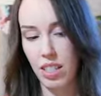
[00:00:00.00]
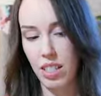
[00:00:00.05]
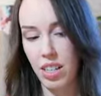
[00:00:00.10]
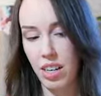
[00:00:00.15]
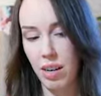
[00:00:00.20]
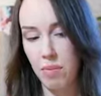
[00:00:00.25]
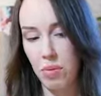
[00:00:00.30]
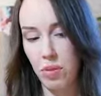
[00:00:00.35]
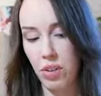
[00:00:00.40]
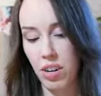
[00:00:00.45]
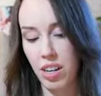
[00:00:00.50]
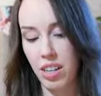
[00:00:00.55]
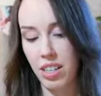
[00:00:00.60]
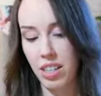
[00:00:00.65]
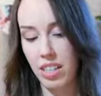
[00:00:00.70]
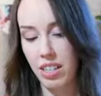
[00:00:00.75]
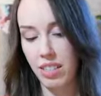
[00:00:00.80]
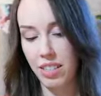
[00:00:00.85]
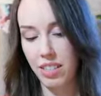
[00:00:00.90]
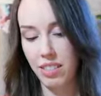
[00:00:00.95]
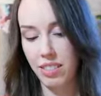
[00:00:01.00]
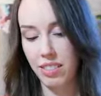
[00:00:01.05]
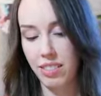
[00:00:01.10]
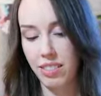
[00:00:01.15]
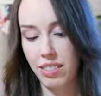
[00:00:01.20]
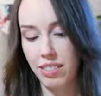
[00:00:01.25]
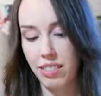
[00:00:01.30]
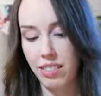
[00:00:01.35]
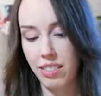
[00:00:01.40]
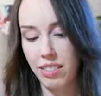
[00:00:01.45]
Tambourine.
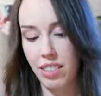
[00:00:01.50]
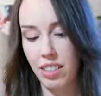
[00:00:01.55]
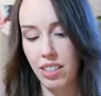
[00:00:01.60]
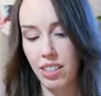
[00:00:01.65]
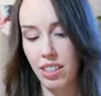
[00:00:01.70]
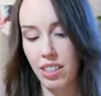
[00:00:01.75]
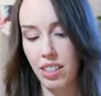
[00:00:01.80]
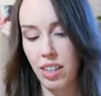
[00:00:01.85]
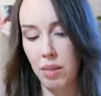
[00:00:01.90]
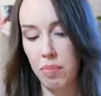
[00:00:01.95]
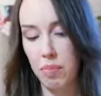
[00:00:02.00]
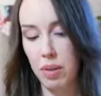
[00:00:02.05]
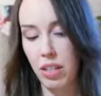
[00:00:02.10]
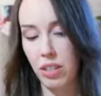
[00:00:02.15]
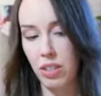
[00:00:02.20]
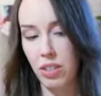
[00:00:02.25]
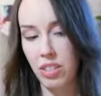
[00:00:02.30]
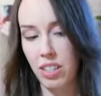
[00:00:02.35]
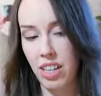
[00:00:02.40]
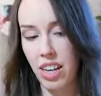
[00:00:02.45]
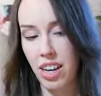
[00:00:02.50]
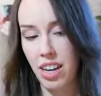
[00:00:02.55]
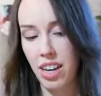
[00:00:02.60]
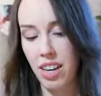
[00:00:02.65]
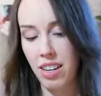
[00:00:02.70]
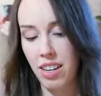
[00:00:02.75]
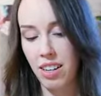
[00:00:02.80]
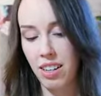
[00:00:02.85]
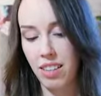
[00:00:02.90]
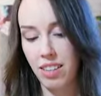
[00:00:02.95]
King Piccolo's
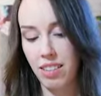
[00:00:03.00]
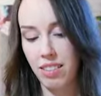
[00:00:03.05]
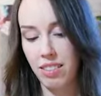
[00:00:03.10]
Egg.